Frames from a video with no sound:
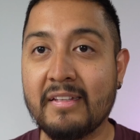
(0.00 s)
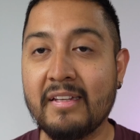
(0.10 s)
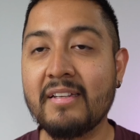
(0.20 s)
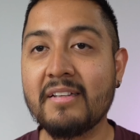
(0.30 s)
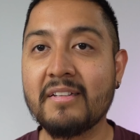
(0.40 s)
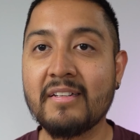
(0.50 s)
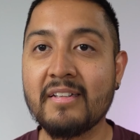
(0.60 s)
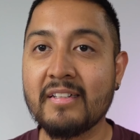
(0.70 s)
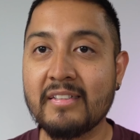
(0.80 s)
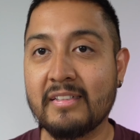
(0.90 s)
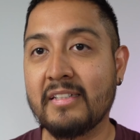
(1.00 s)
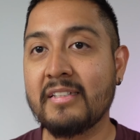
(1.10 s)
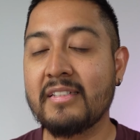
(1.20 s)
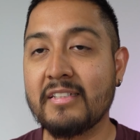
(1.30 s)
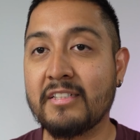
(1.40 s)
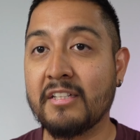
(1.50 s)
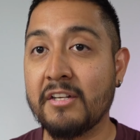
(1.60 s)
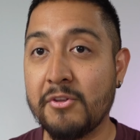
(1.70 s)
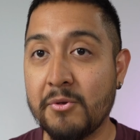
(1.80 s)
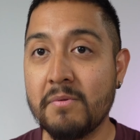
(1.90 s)
think this is the
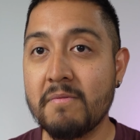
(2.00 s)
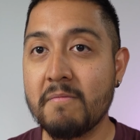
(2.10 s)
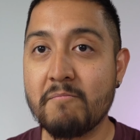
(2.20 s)
new